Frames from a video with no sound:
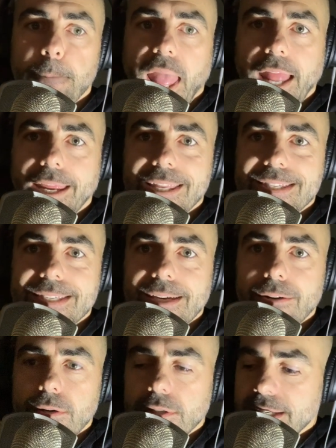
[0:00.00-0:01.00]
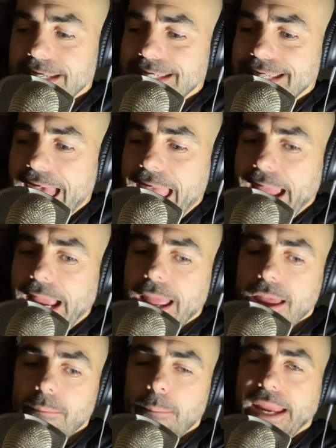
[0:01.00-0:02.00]
And consider today
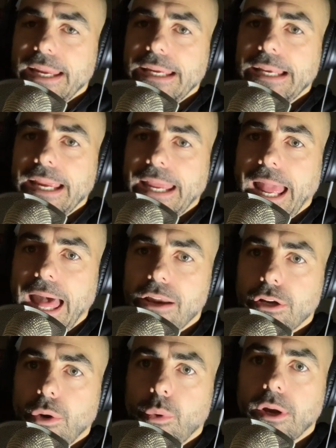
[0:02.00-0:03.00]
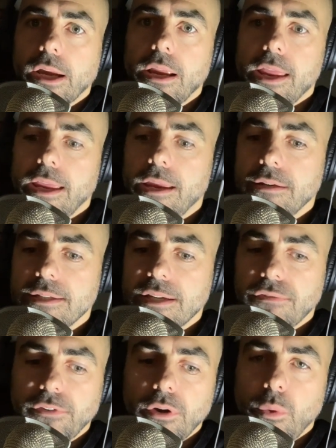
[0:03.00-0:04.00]
making a category in
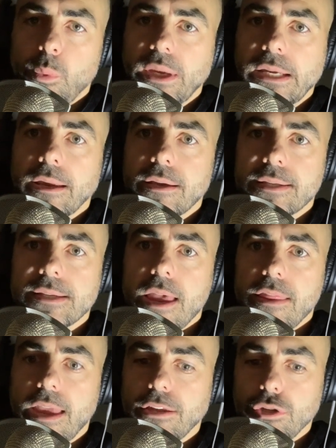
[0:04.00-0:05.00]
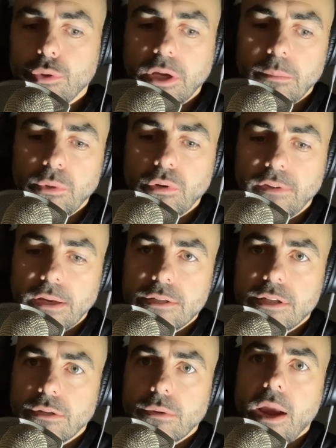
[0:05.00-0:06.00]
different arenas that you can move
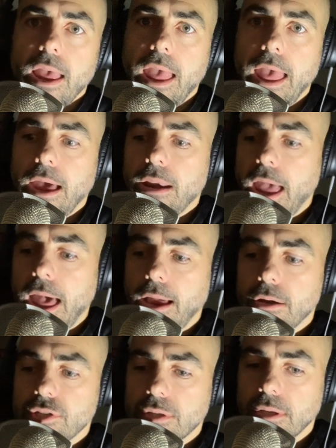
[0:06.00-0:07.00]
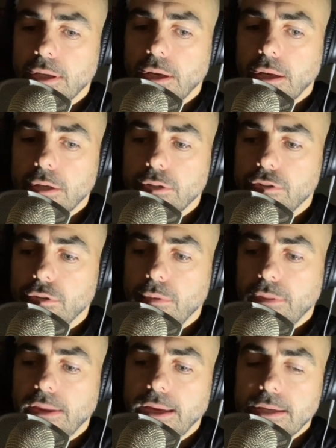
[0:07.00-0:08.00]
into and actually do
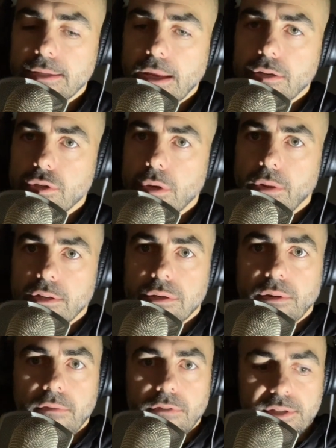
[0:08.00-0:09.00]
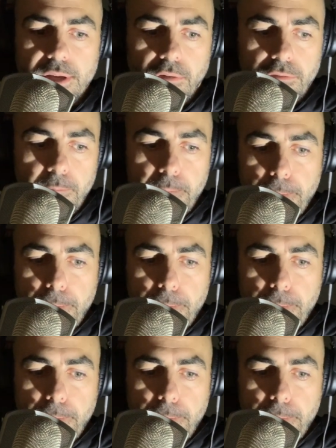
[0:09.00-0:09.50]
things that show that you love yourself.